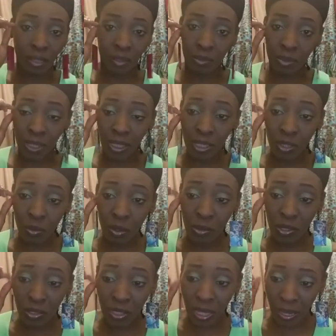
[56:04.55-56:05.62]
I'm gonna say this one
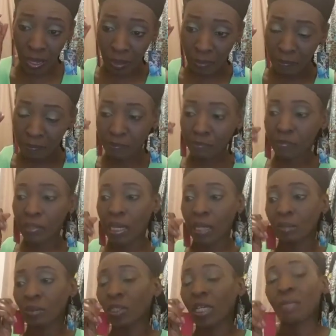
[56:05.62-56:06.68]
more time.
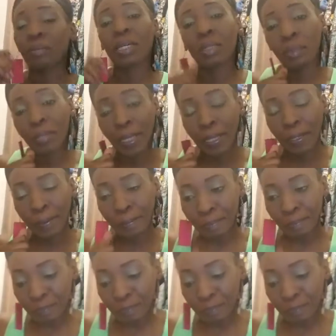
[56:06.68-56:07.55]
I'm trying to make it plain.